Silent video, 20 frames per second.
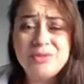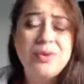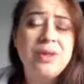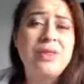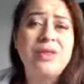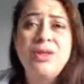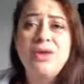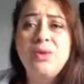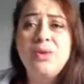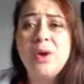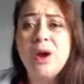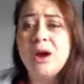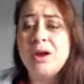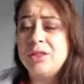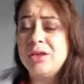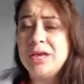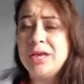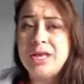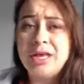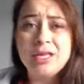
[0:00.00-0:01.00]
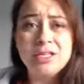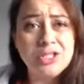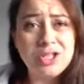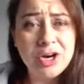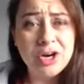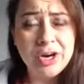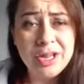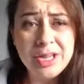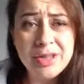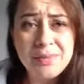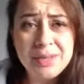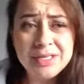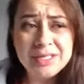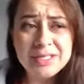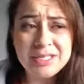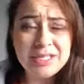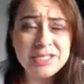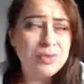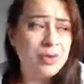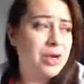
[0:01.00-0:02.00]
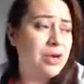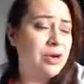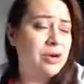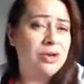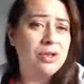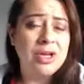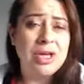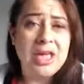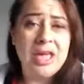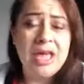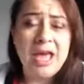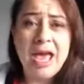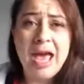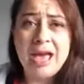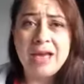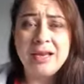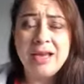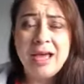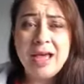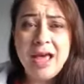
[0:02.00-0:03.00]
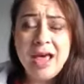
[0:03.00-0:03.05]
whether you are looking at starting a business, where you're looking at